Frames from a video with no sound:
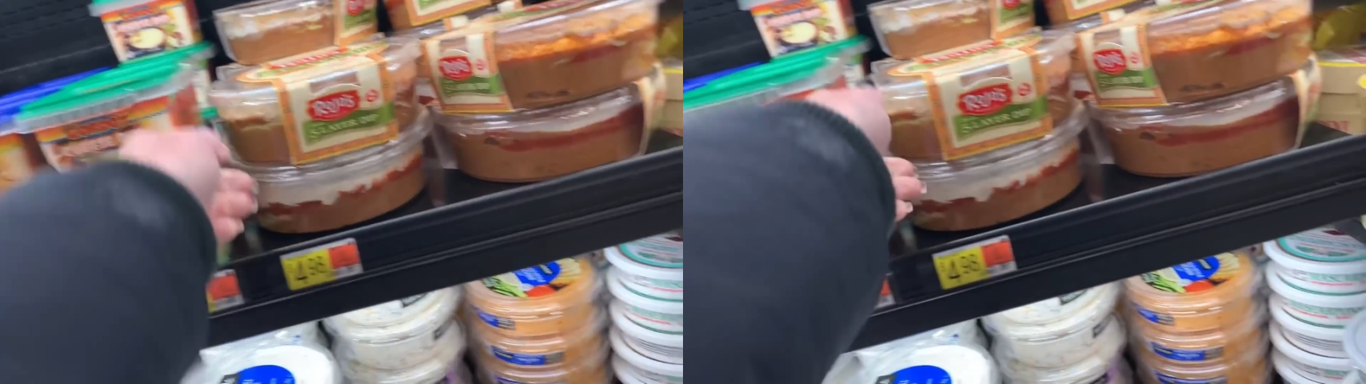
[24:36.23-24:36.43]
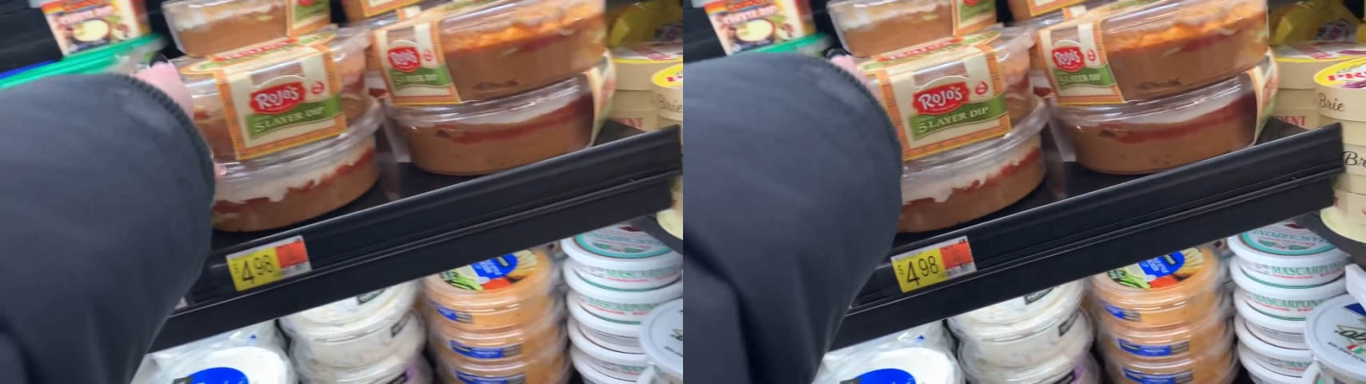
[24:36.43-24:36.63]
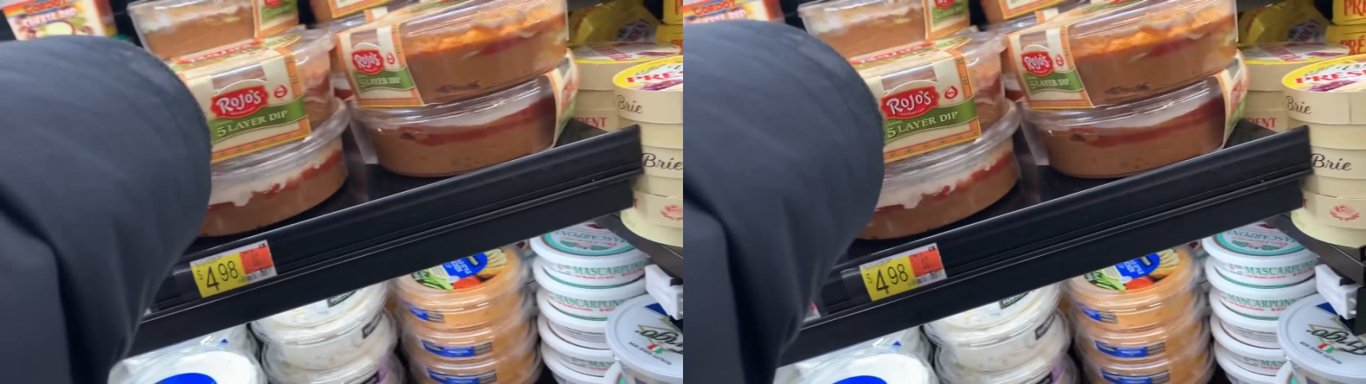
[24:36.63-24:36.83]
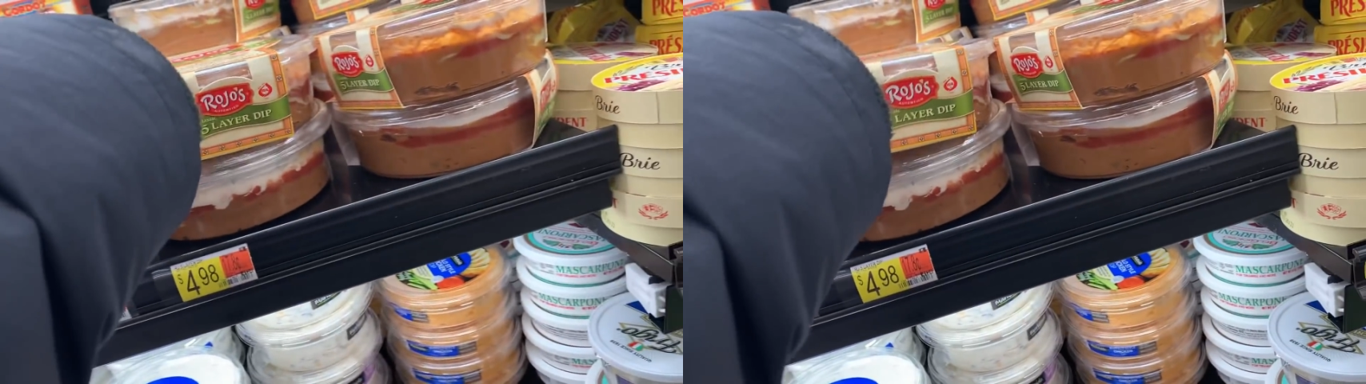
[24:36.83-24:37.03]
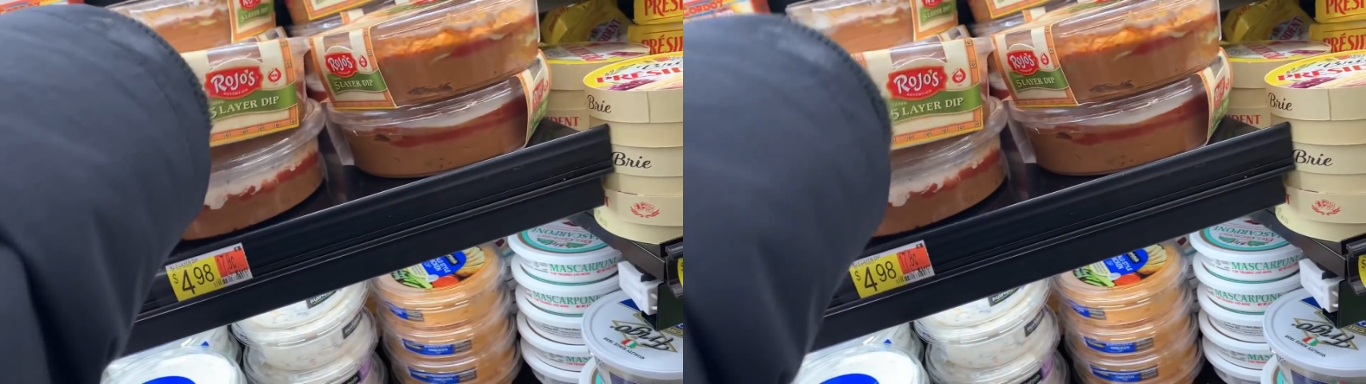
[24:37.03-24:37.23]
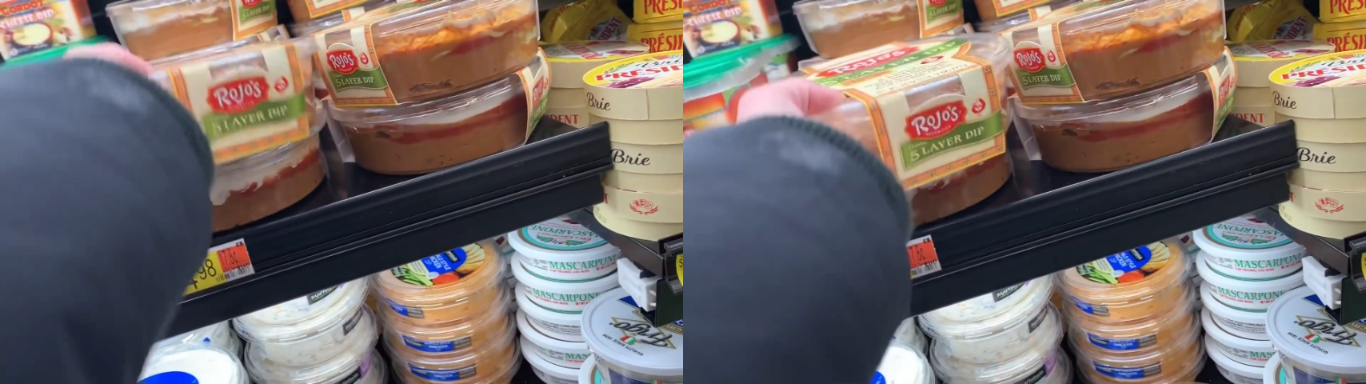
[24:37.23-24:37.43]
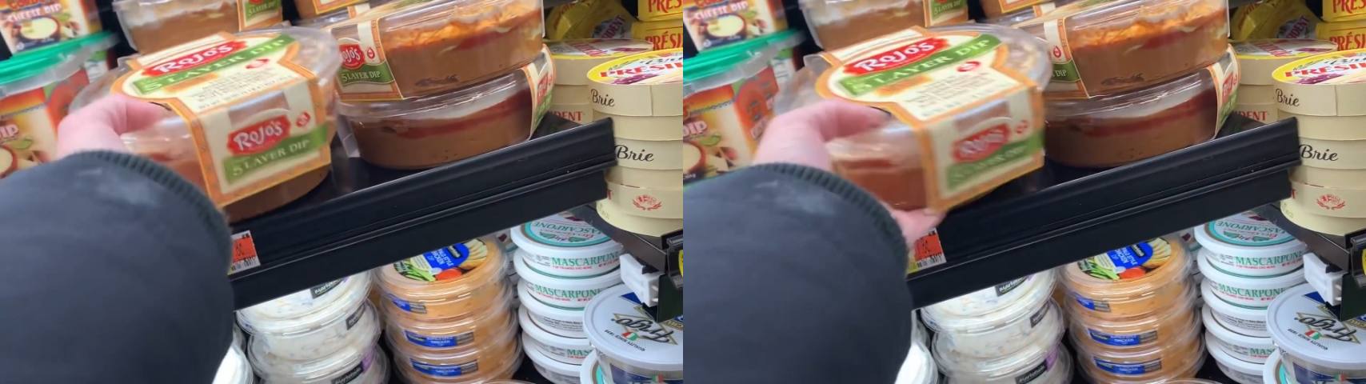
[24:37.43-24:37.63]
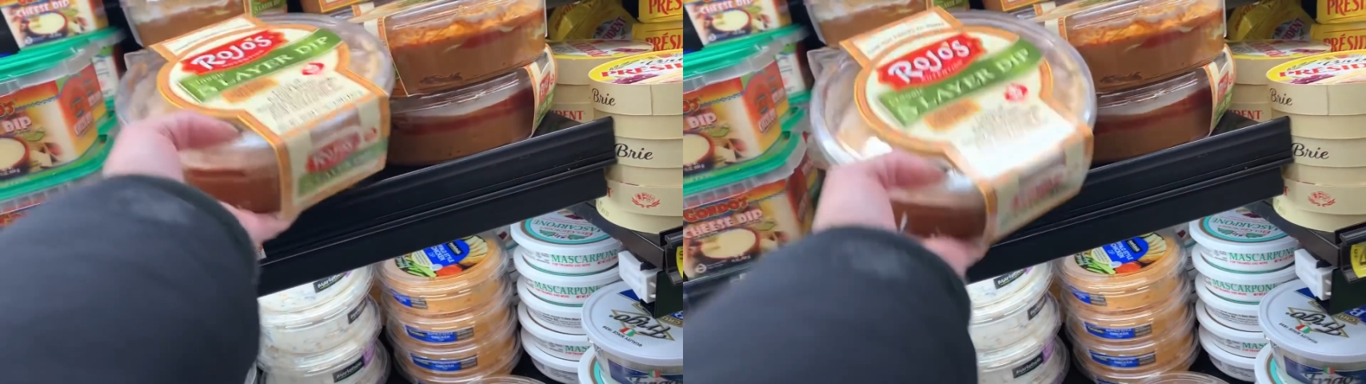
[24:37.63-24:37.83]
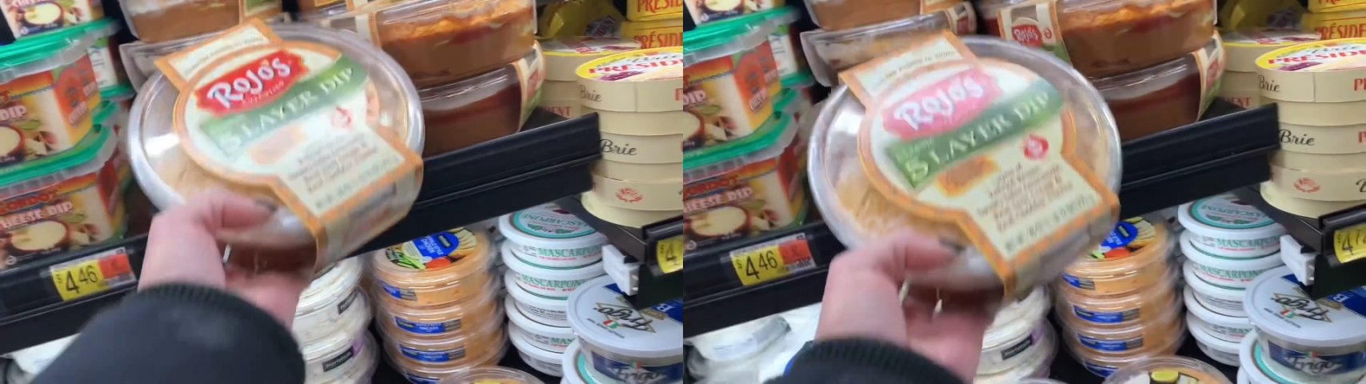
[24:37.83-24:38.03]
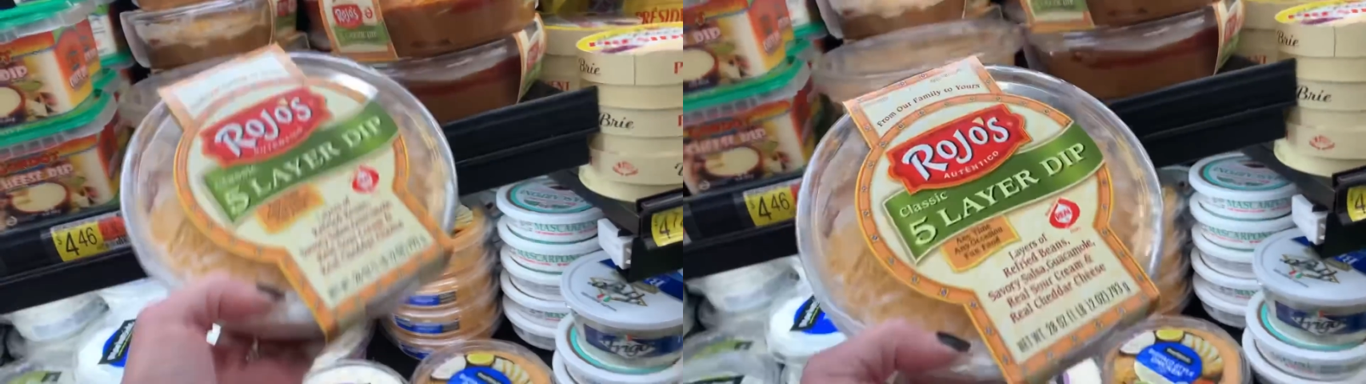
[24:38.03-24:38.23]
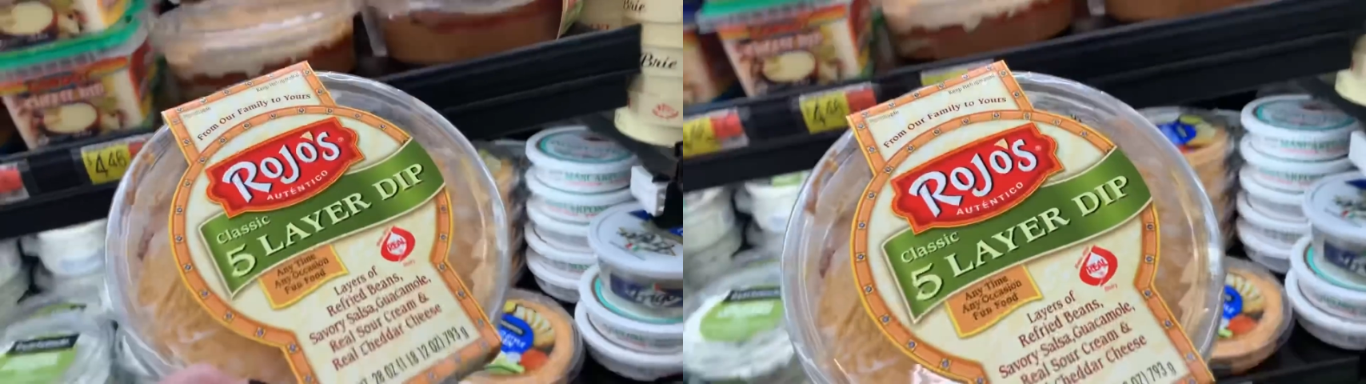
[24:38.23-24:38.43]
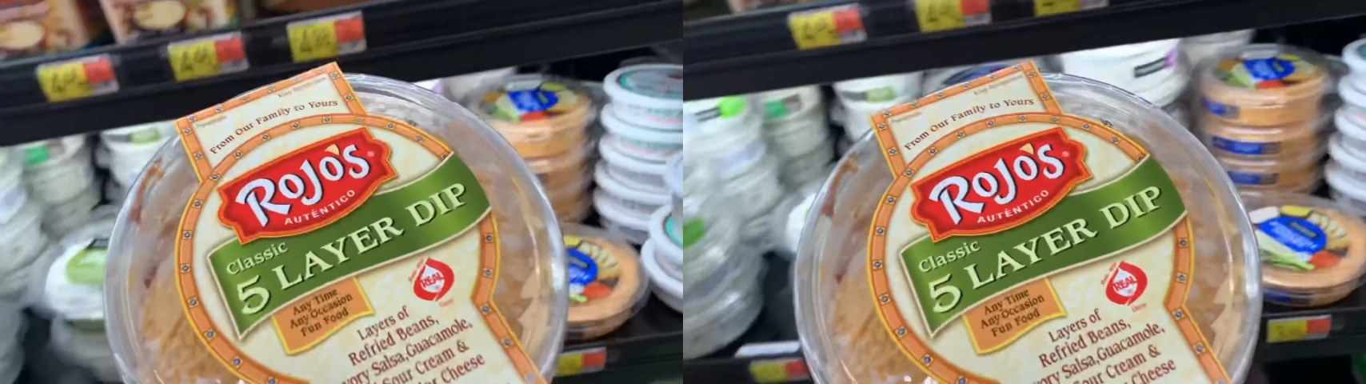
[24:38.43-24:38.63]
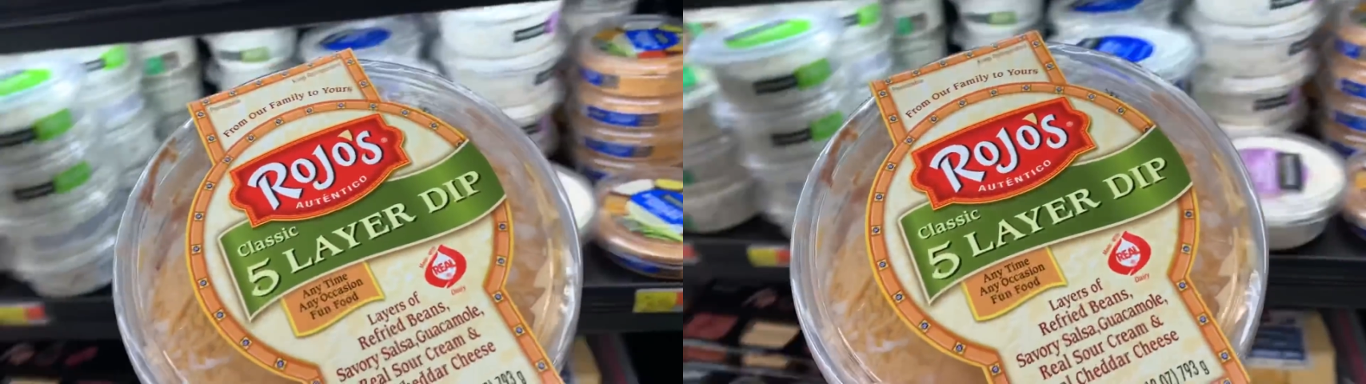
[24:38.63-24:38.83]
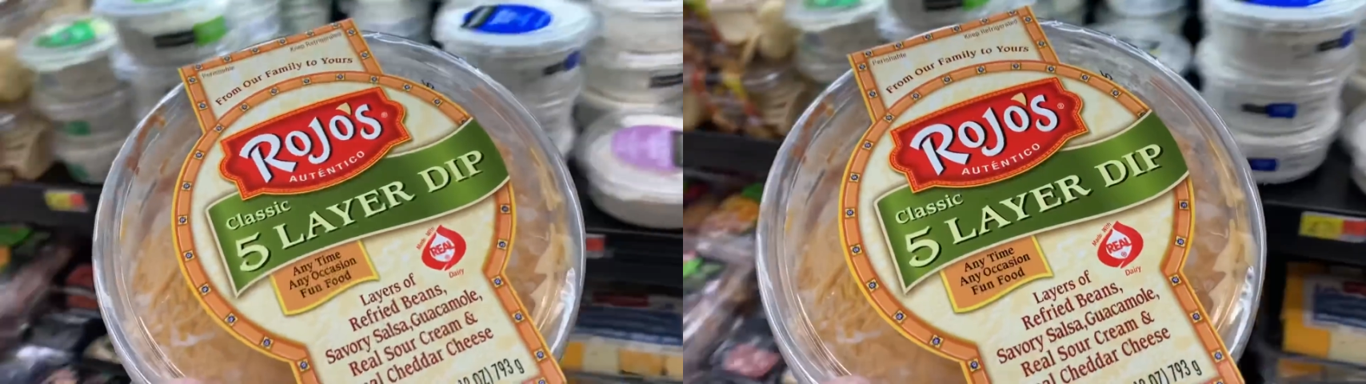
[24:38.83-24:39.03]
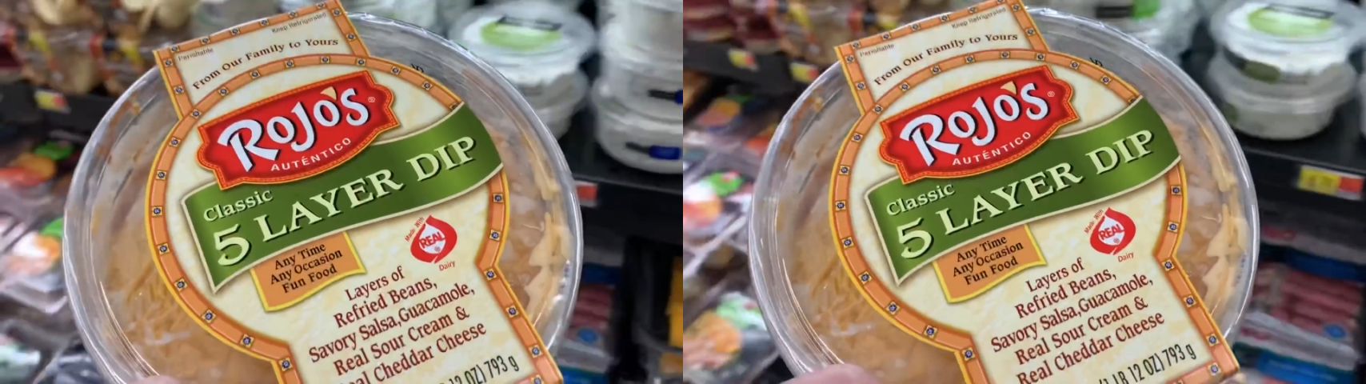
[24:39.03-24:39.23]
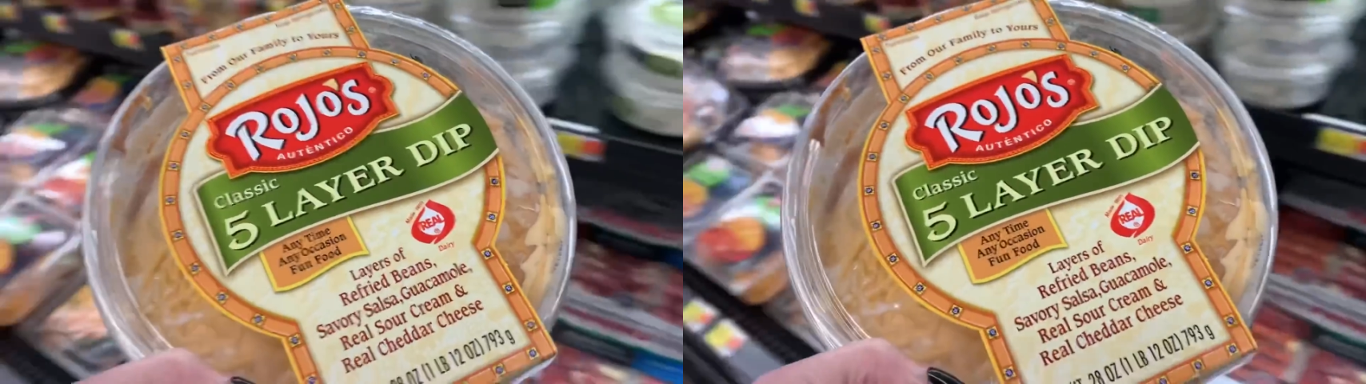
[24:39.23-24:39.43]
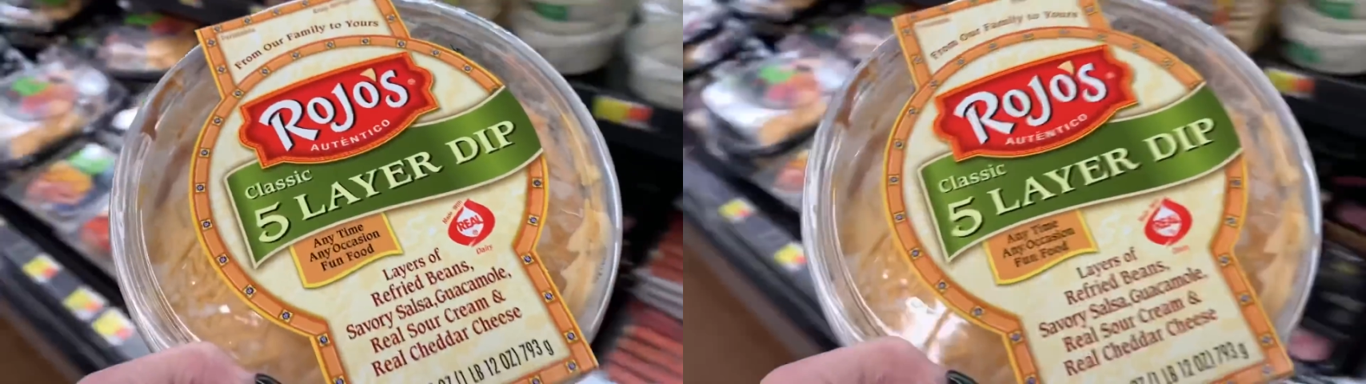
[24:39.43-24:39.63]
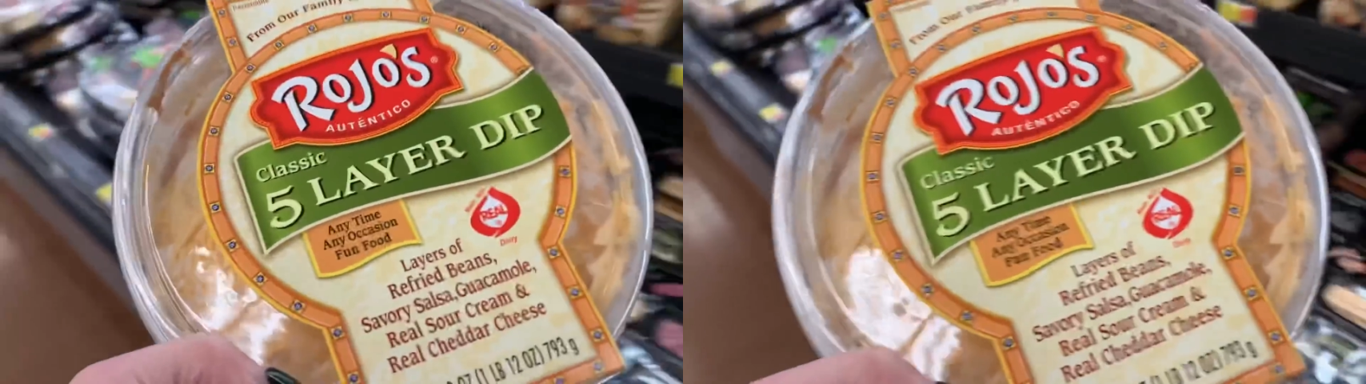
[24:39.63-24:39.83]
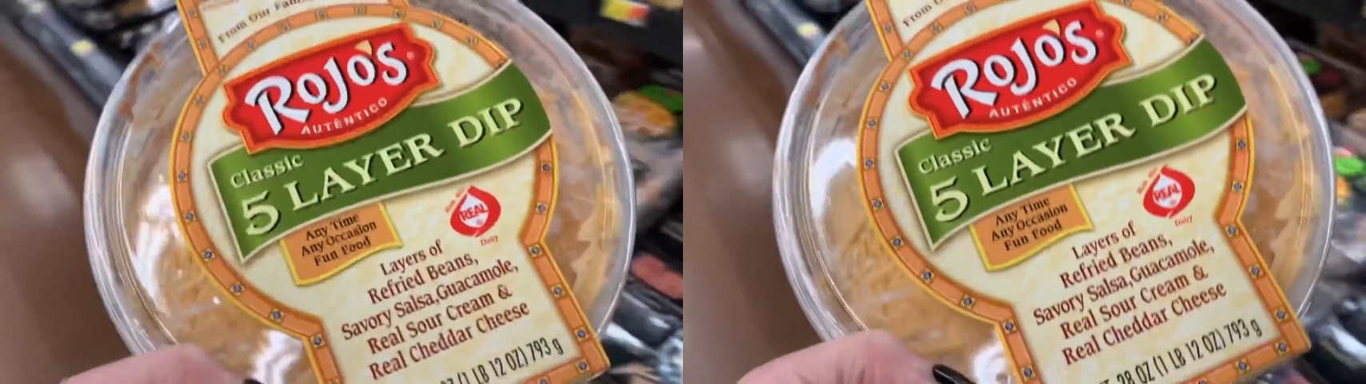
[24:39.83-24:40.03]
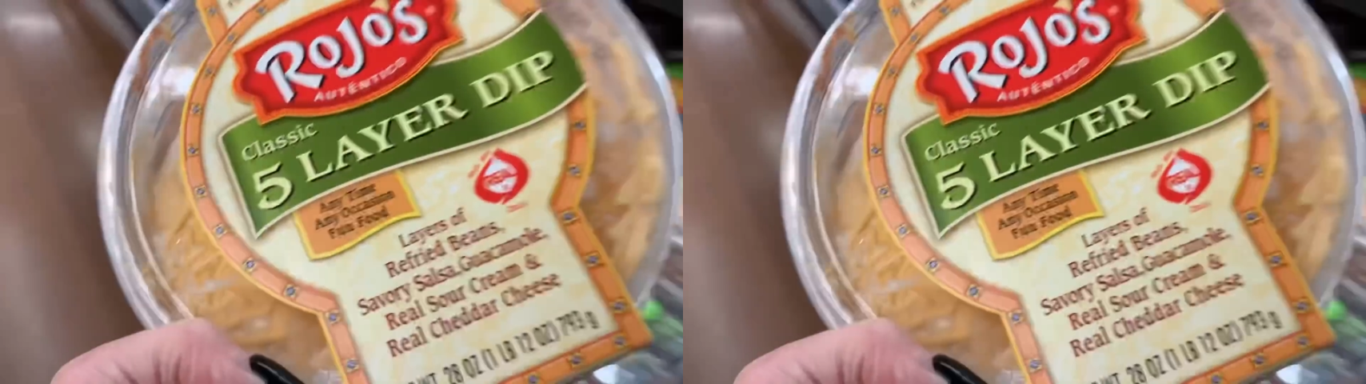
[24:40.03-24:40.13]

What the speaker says: [unreadable: no face in view]